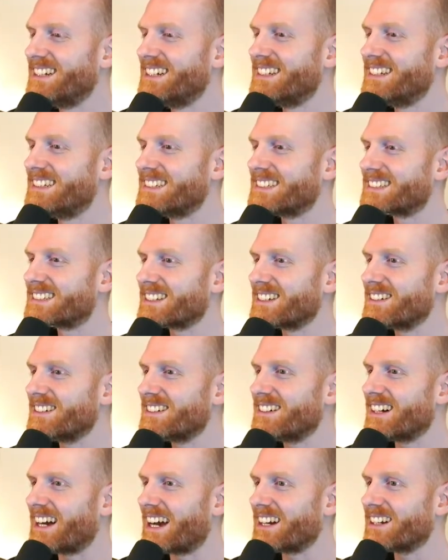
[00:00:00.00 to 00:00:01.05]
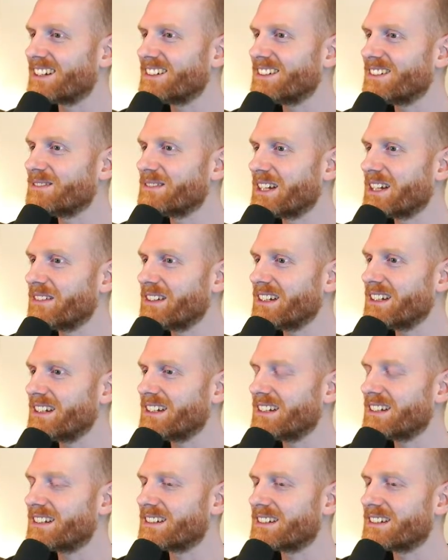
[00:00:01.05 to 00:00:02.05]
So I don't know, maybe